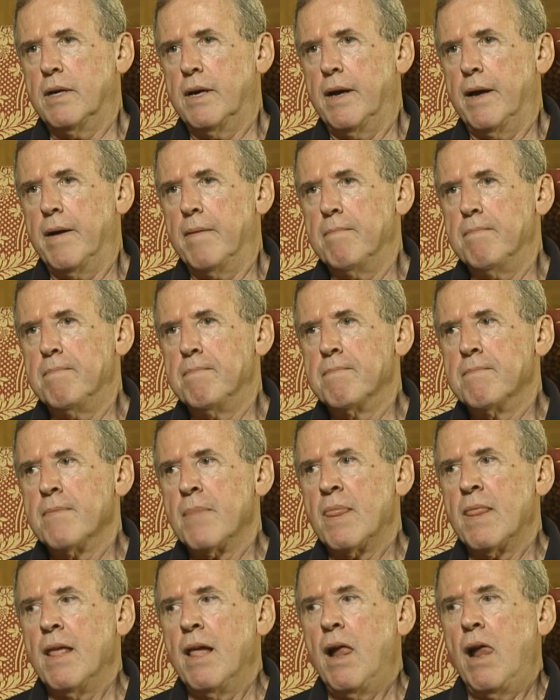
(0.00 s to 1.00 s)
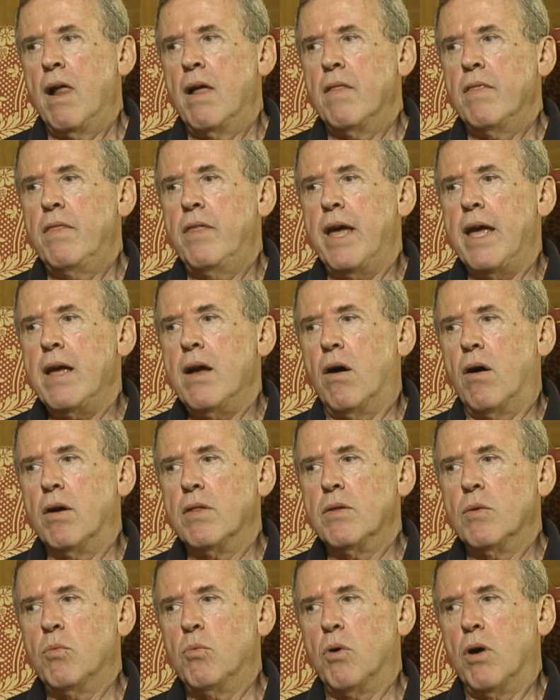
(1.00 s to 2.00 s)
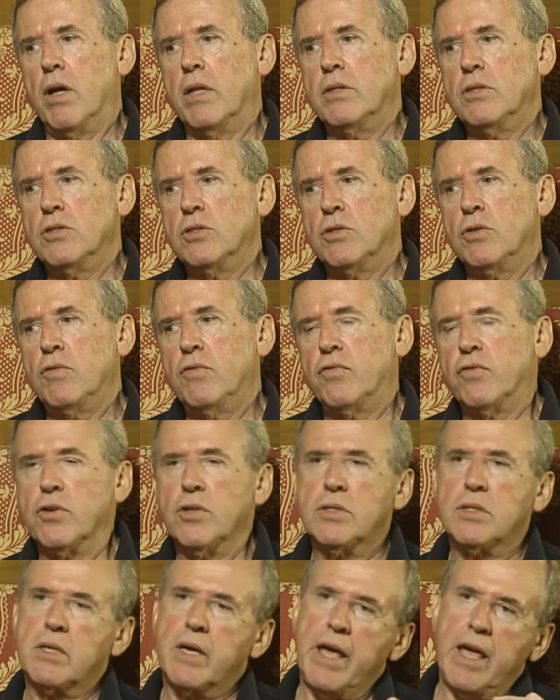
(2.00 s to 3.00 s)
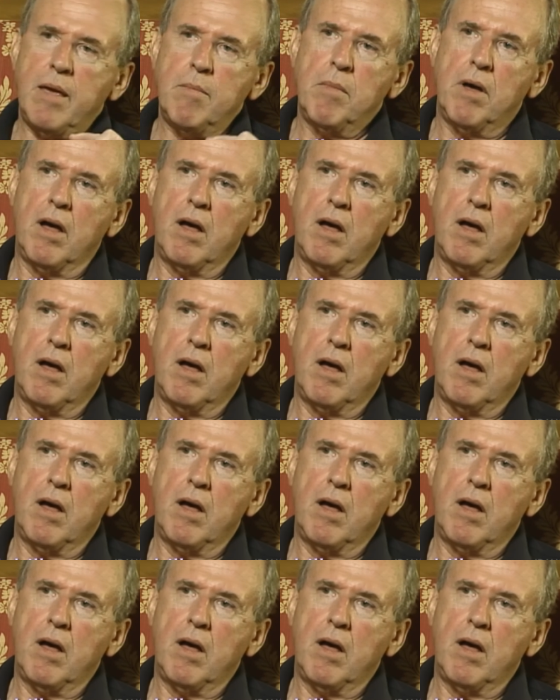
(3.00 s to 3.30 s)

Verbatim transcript: Um, they are the ones who first came